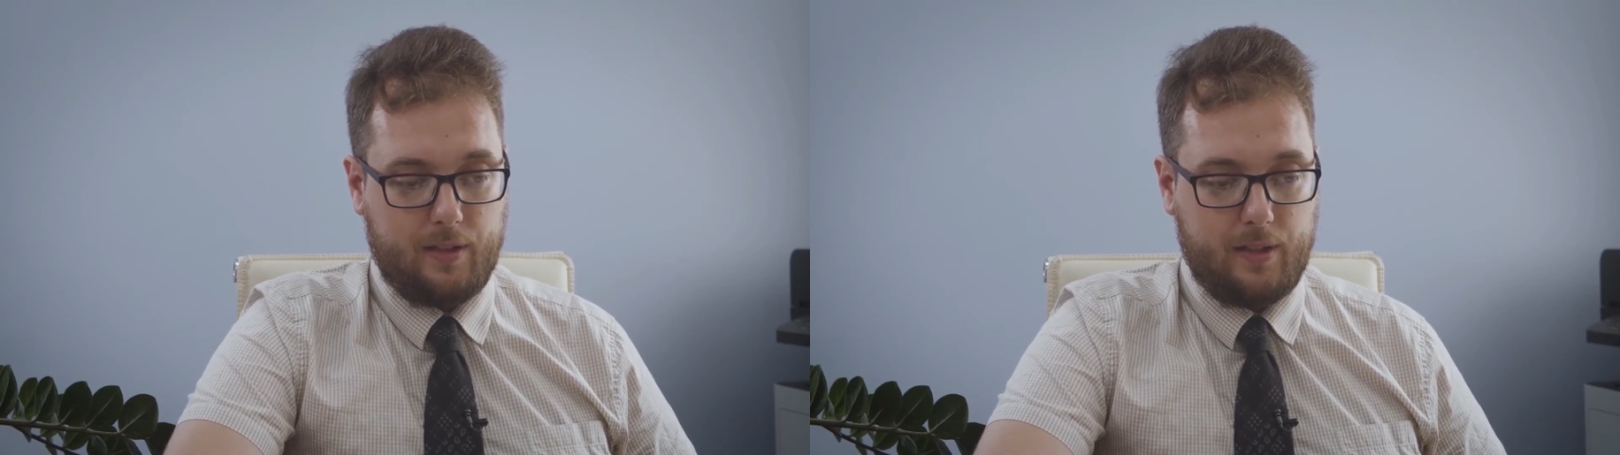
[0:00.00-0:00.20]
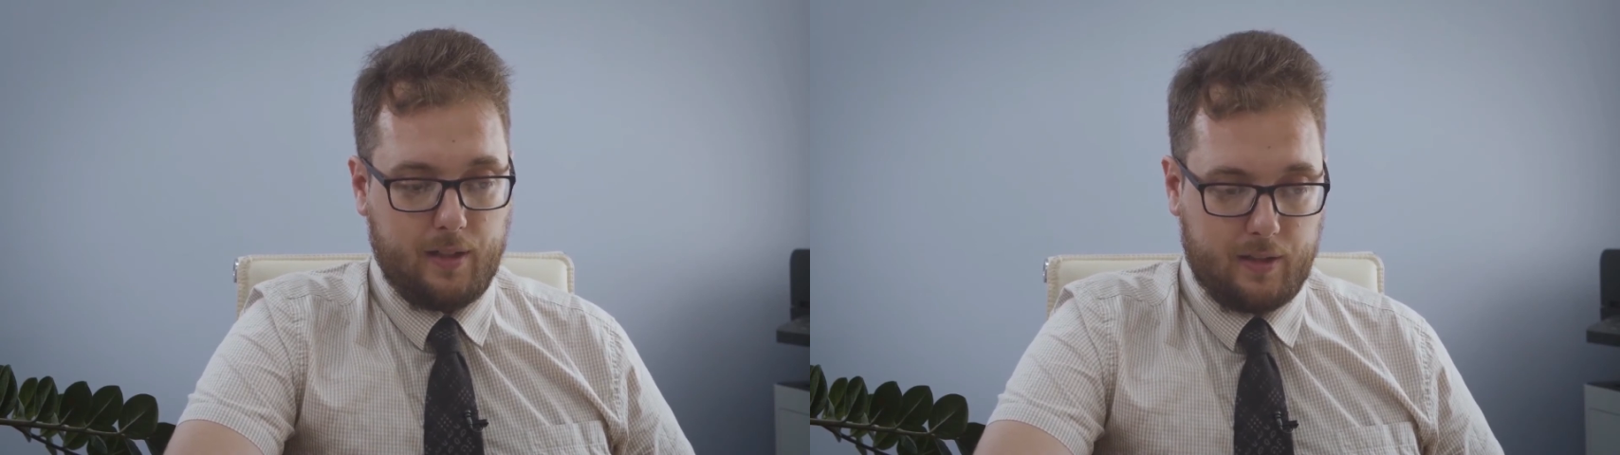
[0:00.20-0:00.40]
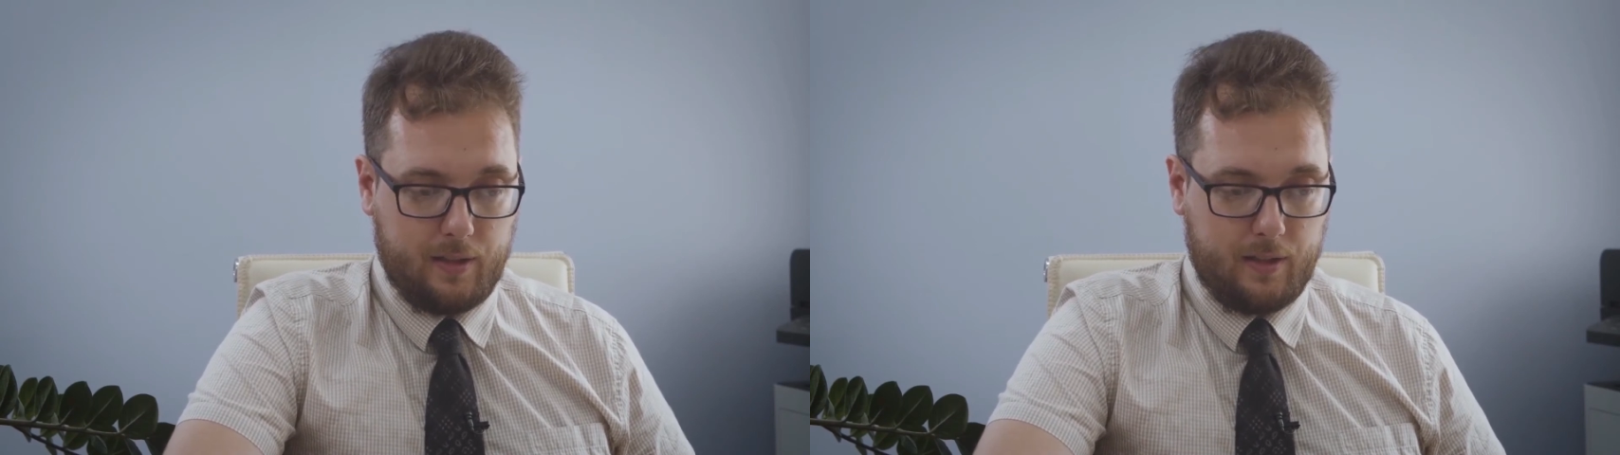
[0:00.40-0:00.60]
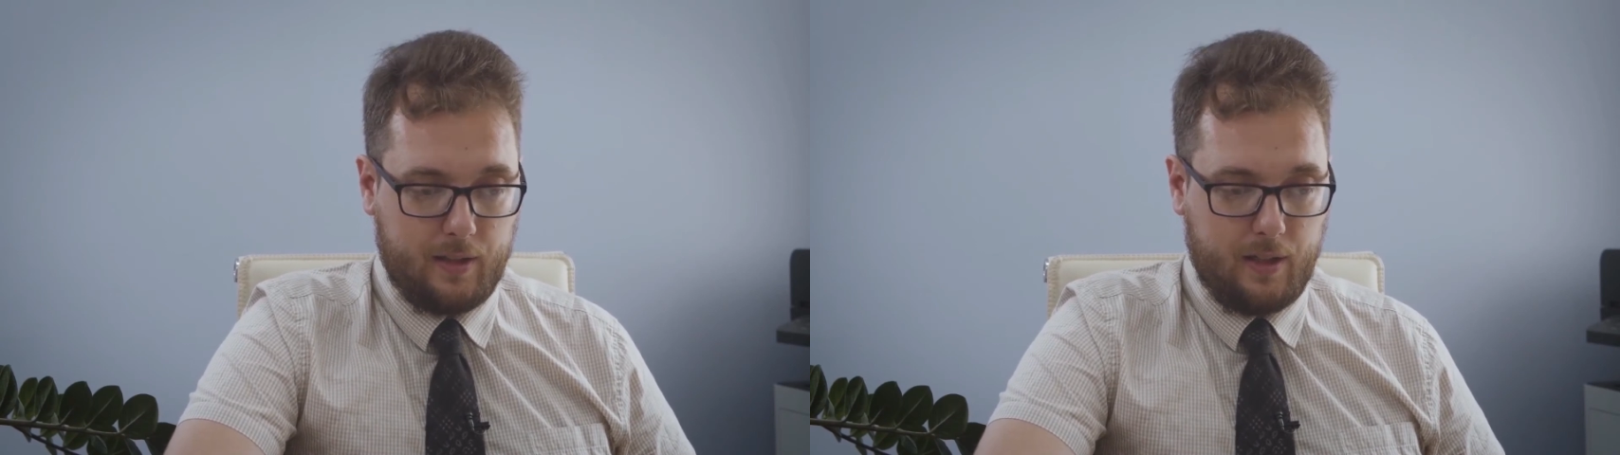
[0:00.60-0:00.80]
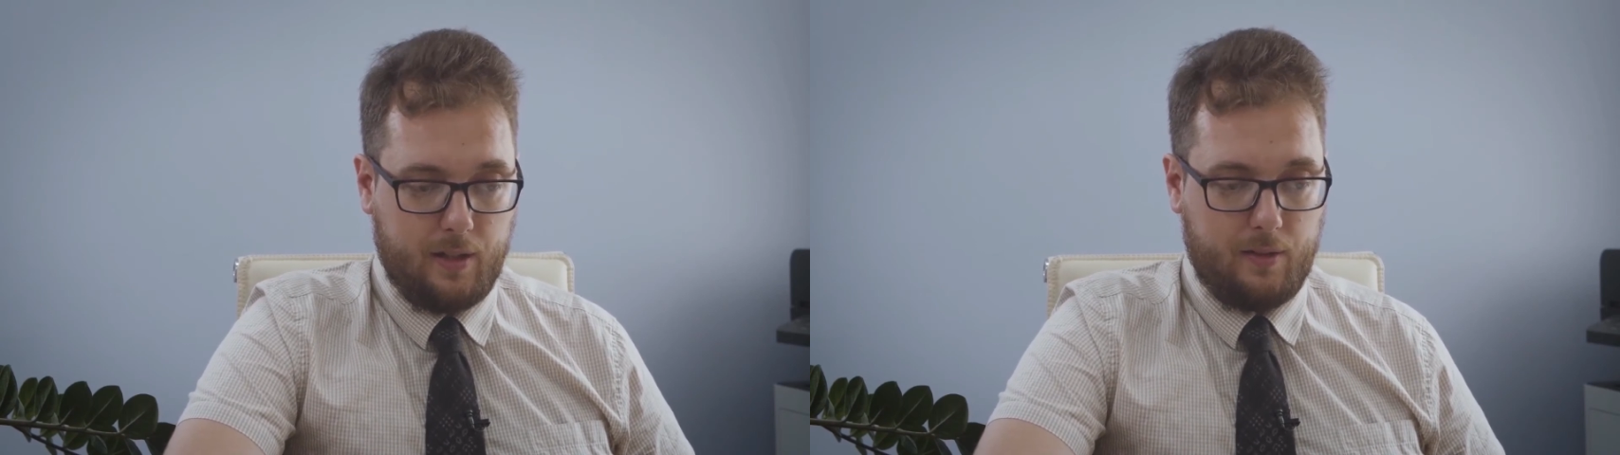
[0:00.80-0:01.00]

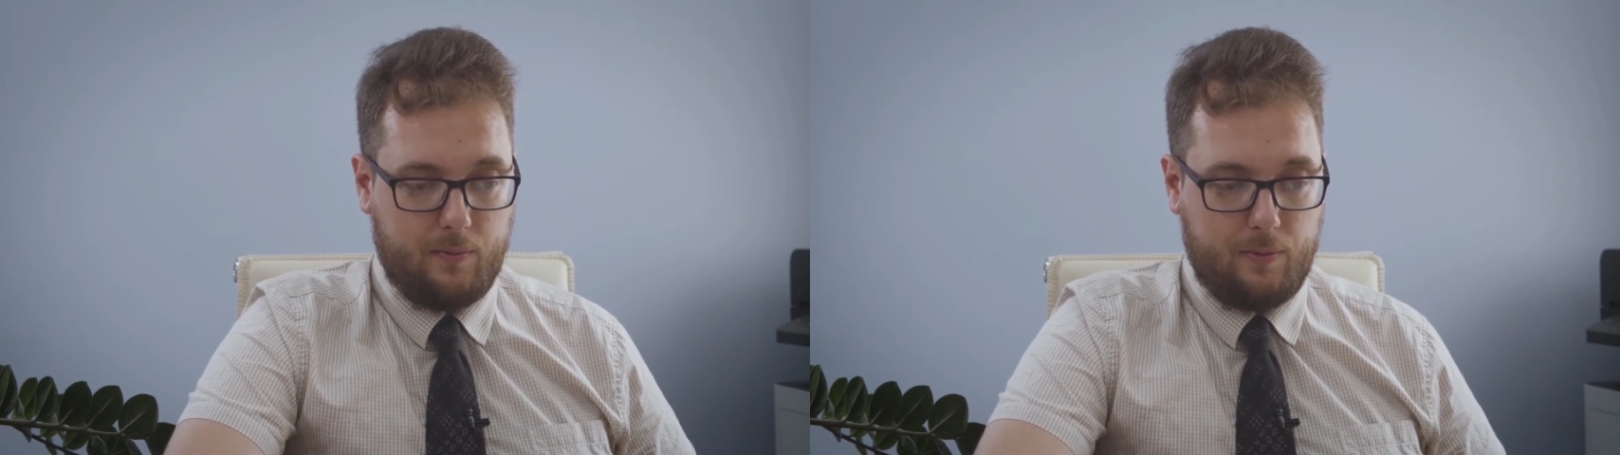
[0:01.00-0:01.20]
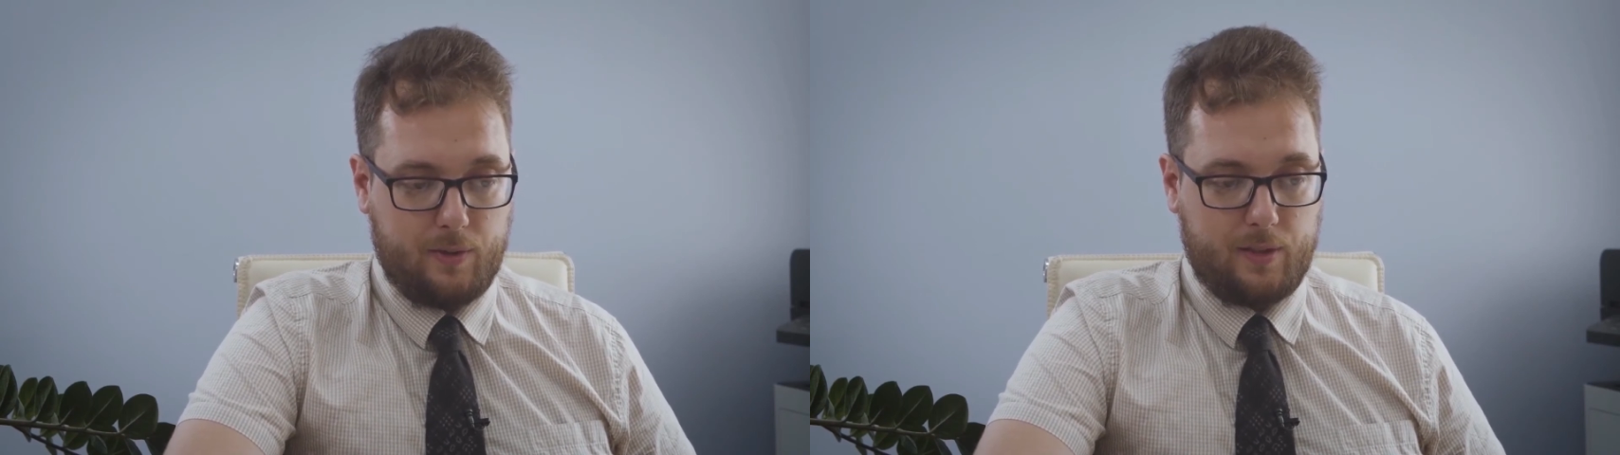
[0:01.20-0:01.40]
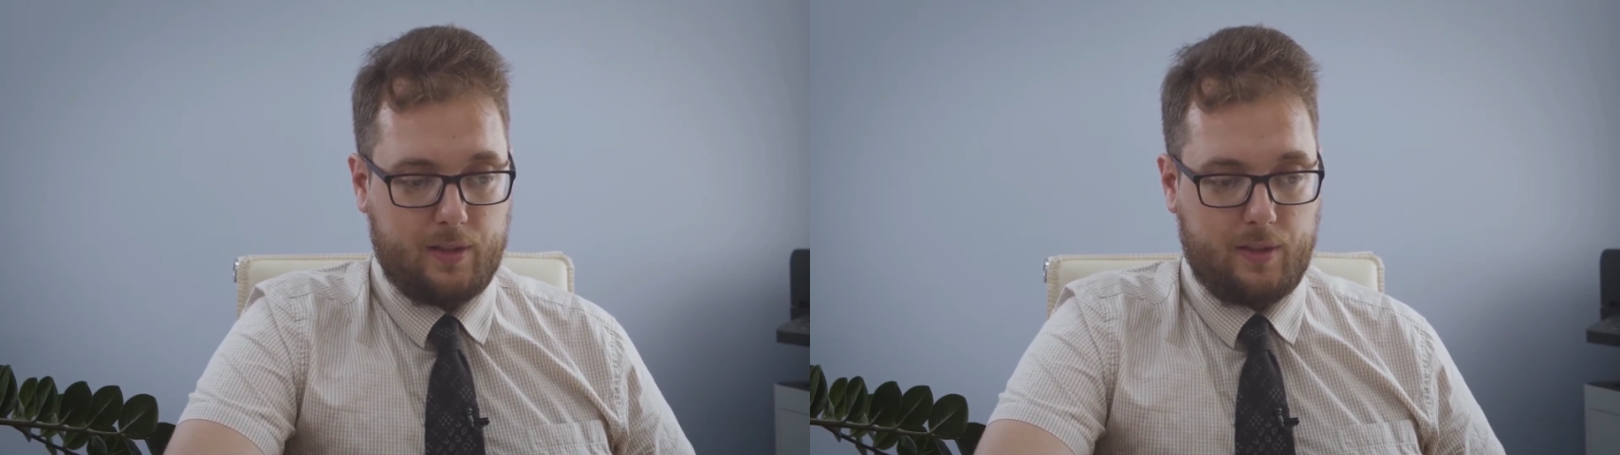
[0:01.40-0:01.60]
died